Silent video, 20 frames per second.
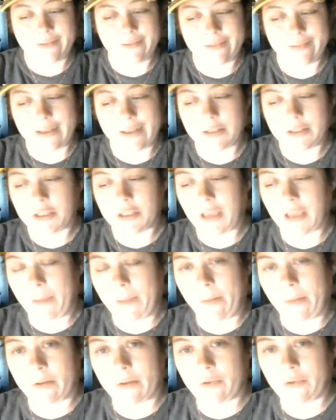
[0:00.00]
they just
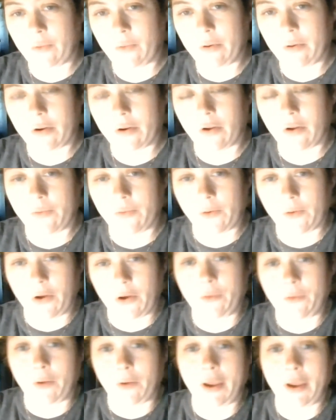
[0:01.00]
kept on doing it over and
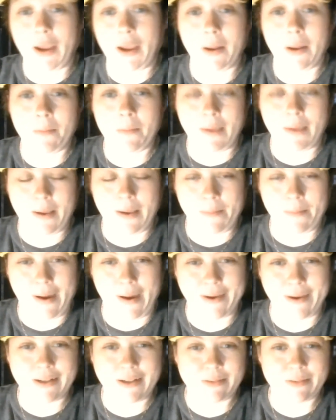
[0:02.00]
over again. And me and
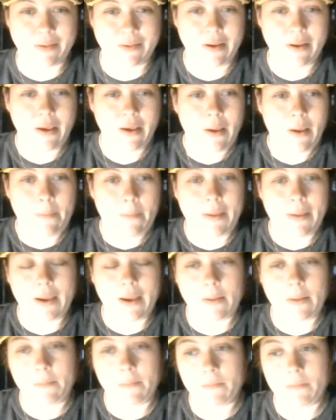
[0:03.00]
my husband,
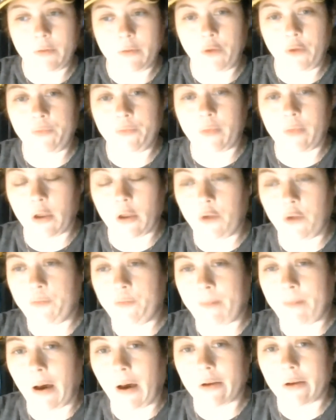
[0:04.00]
being the
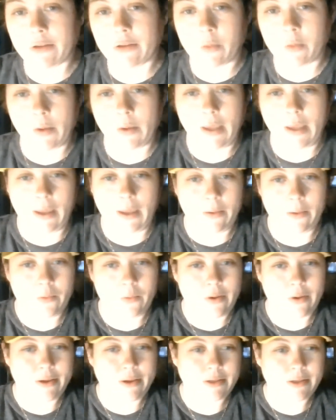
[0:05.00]
goofballs we
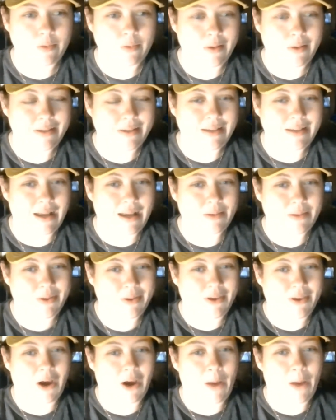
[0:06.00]
decided
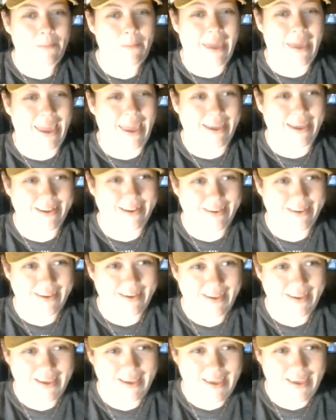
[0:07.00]
we got mad.
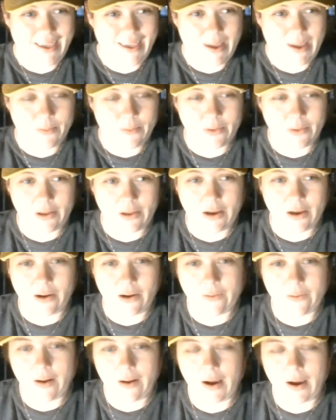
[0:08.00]
I'm like,
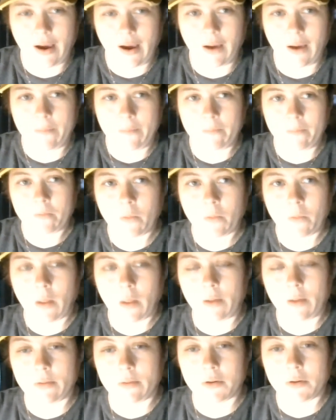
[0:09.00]
all right,
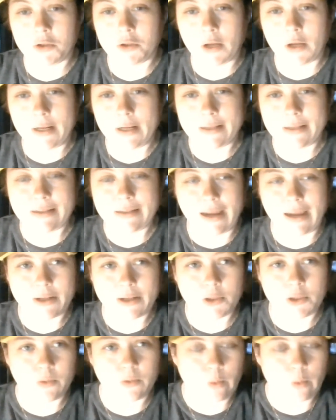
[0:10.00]
they want to treat us
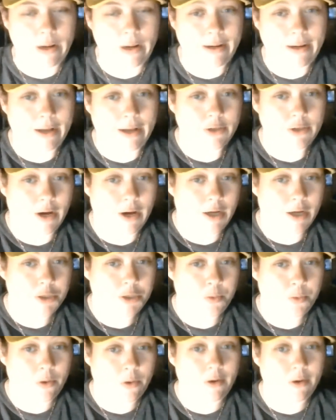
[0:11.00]
like redneck
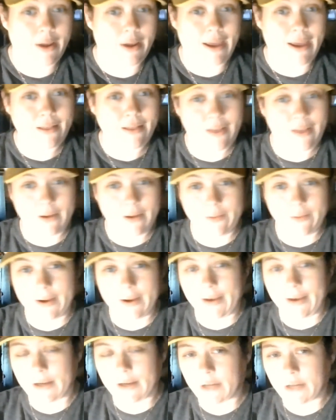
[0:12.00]
trash. We're going to act like
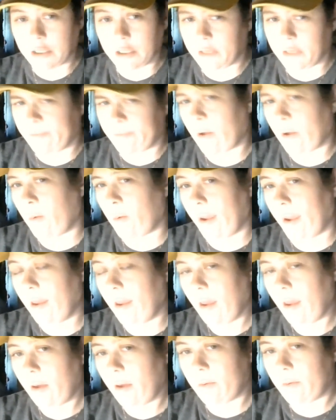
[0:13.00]
redneck trash, even though we
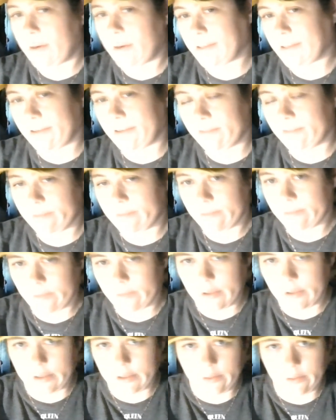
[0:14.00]
wasn't
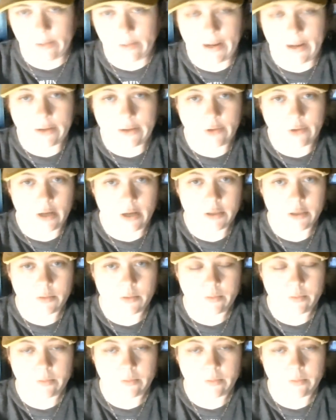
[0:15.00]
really redneck trash.